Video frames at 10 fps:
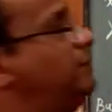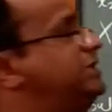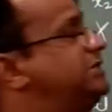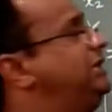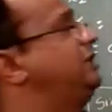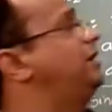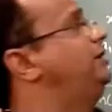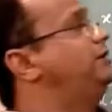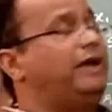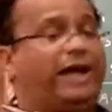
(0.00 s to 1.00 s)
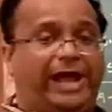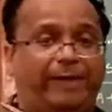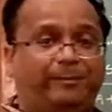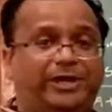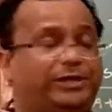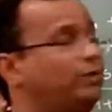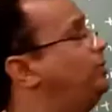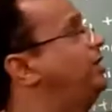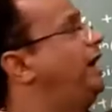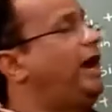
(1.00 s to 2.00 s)
resultant amplitude
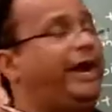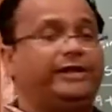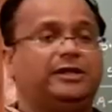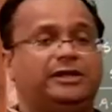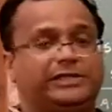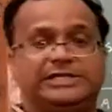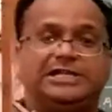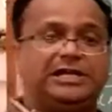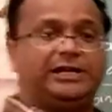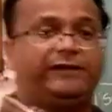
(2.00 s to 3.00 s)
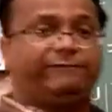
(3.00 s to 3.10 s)
and resultant